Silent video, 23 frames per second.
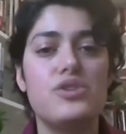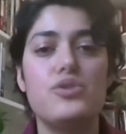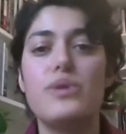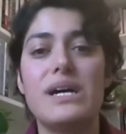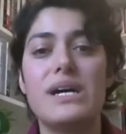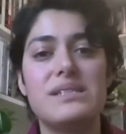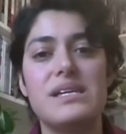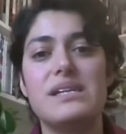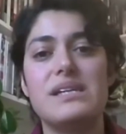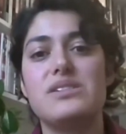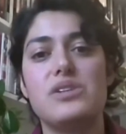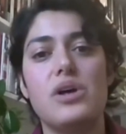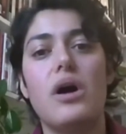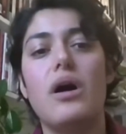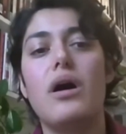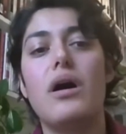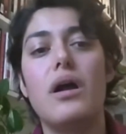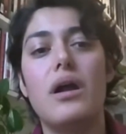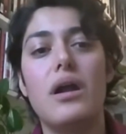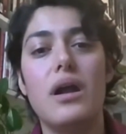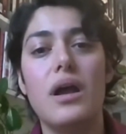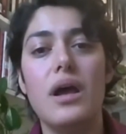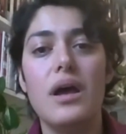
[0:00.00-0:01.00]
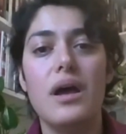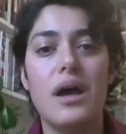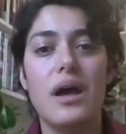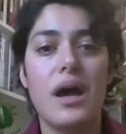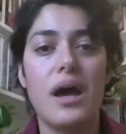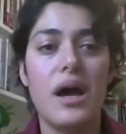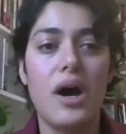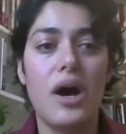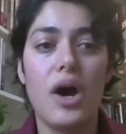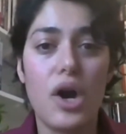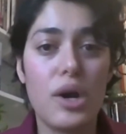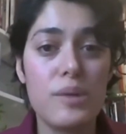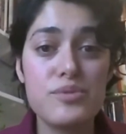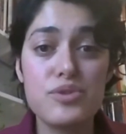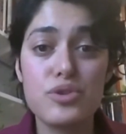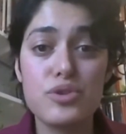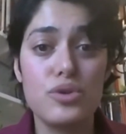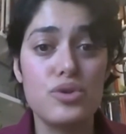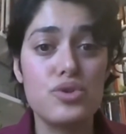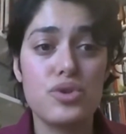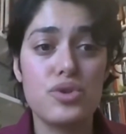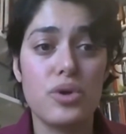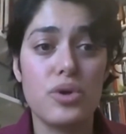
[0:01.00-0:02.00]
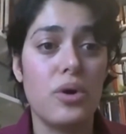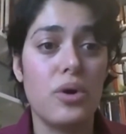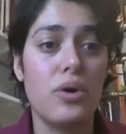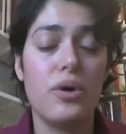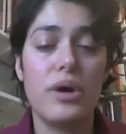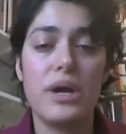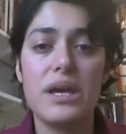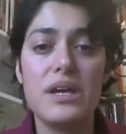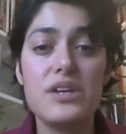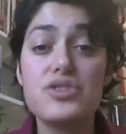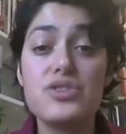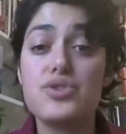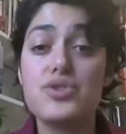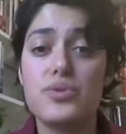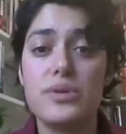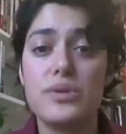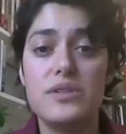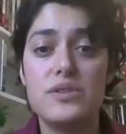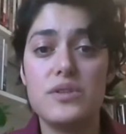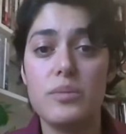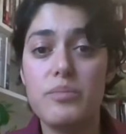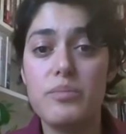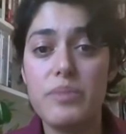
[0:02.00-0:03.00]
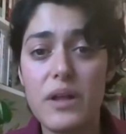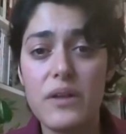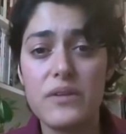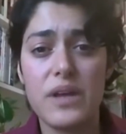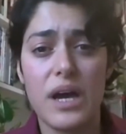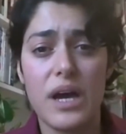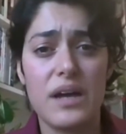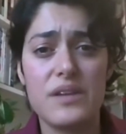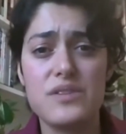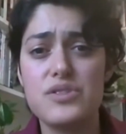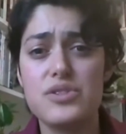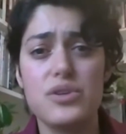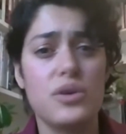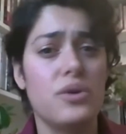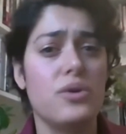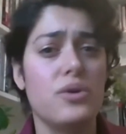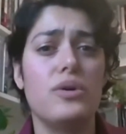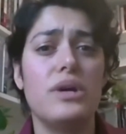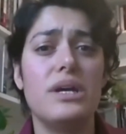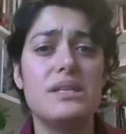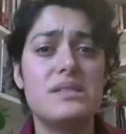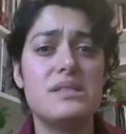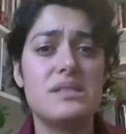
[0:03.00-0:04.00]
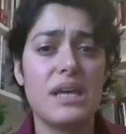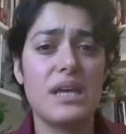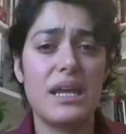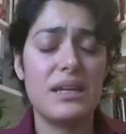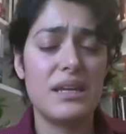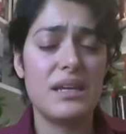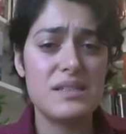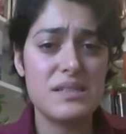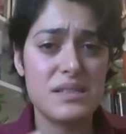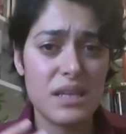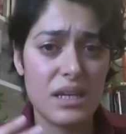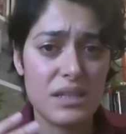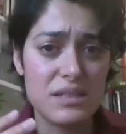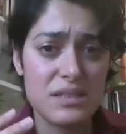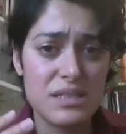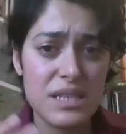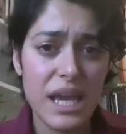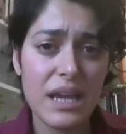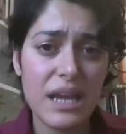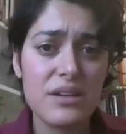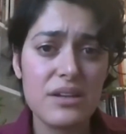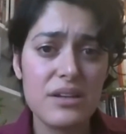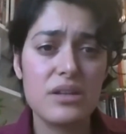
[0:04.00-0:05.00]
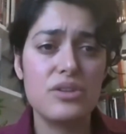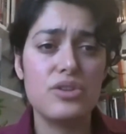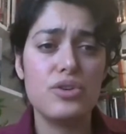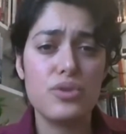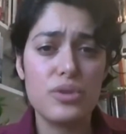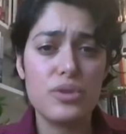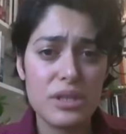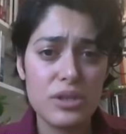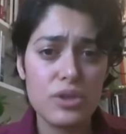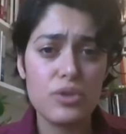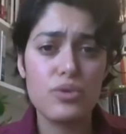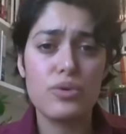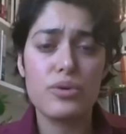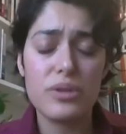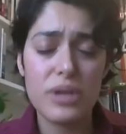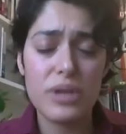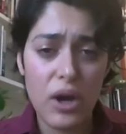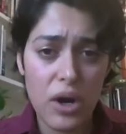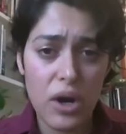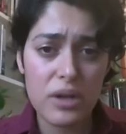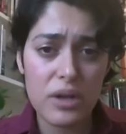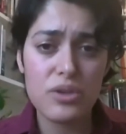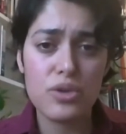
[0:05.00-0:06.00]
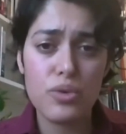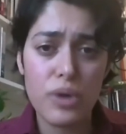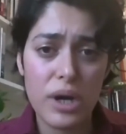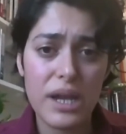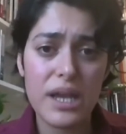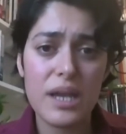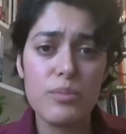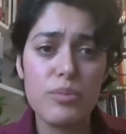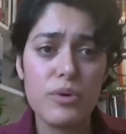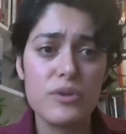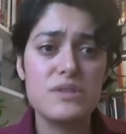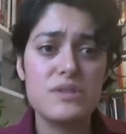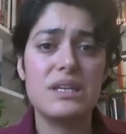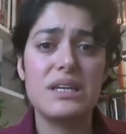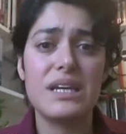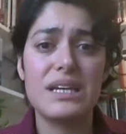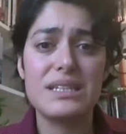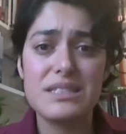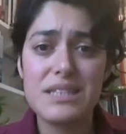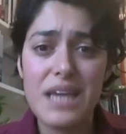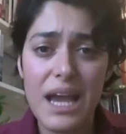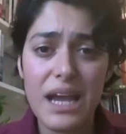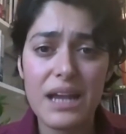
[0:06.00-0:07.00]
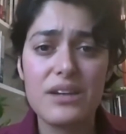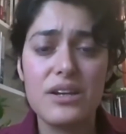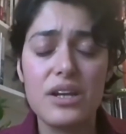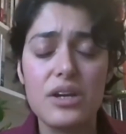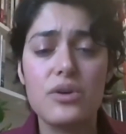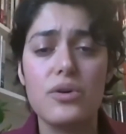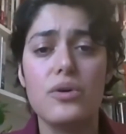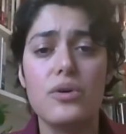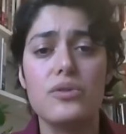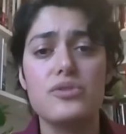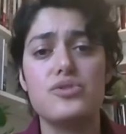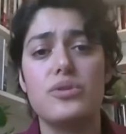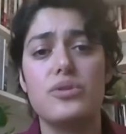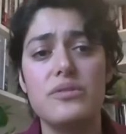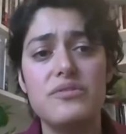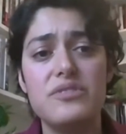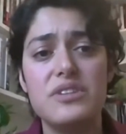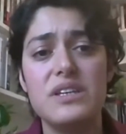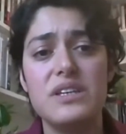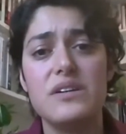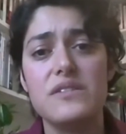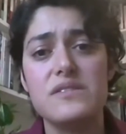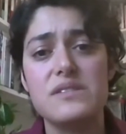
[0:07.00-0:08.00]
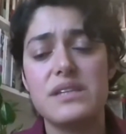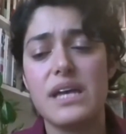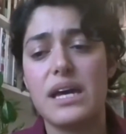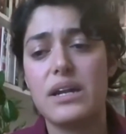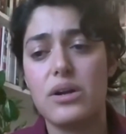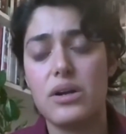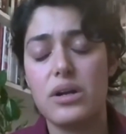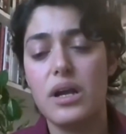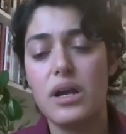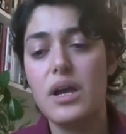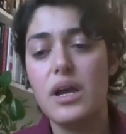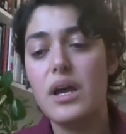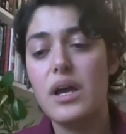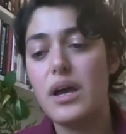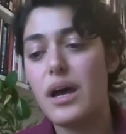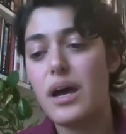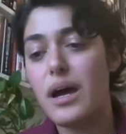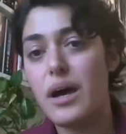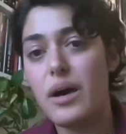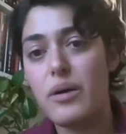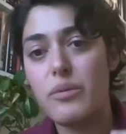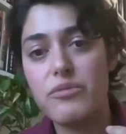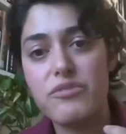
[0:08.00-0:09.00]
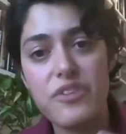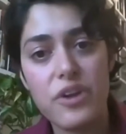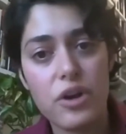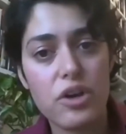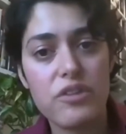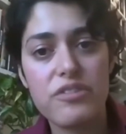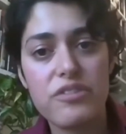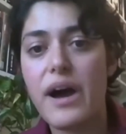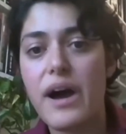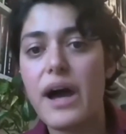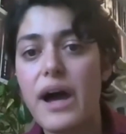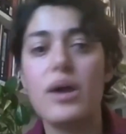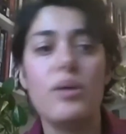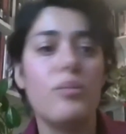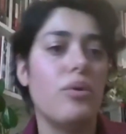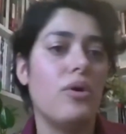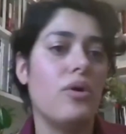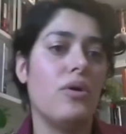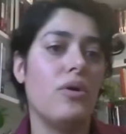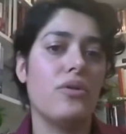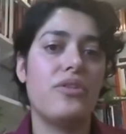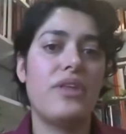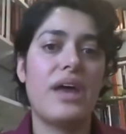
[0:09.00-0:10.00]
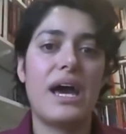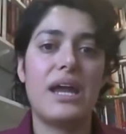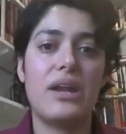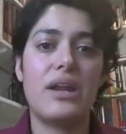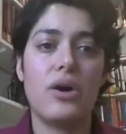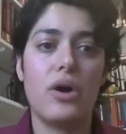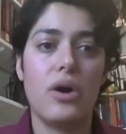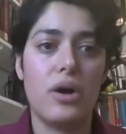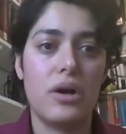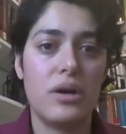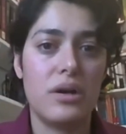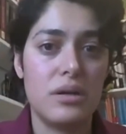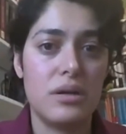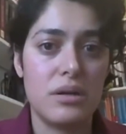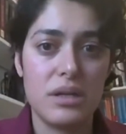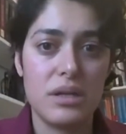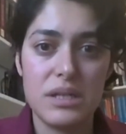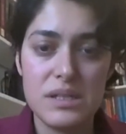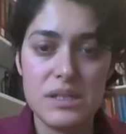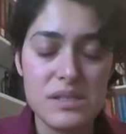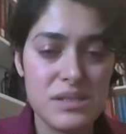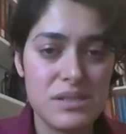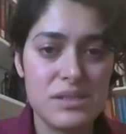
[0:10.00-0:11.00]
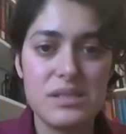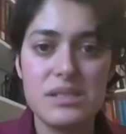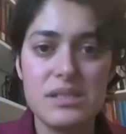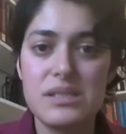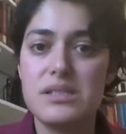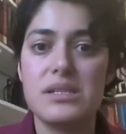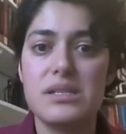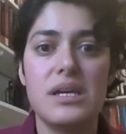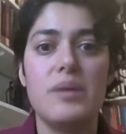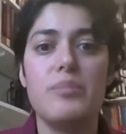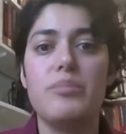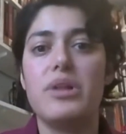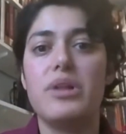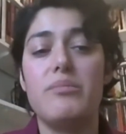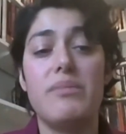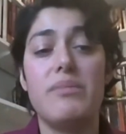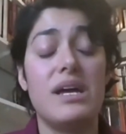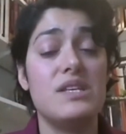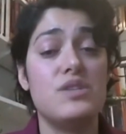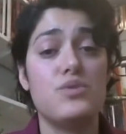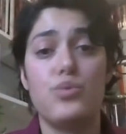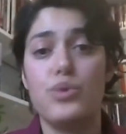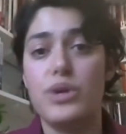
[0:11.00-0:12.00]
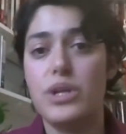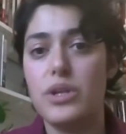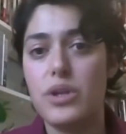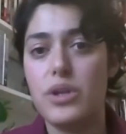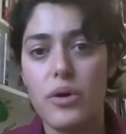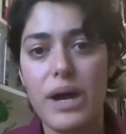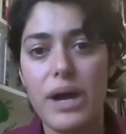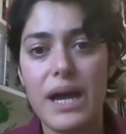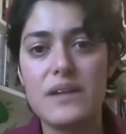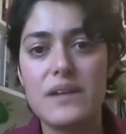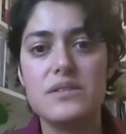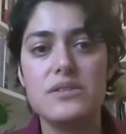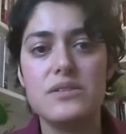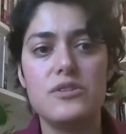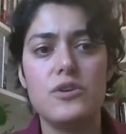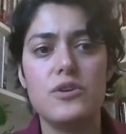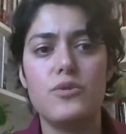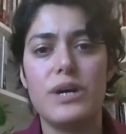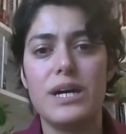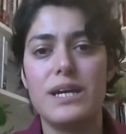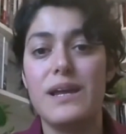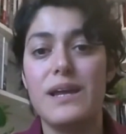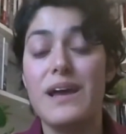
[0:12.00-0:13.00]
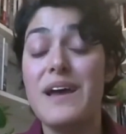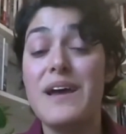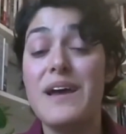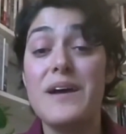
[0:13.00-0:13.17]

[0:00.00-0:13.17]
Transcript: USSR arms control history to build on. So it's a technical, you are able to get technical sort of deals that are verifiable, that are easy to implement. We know how to do it.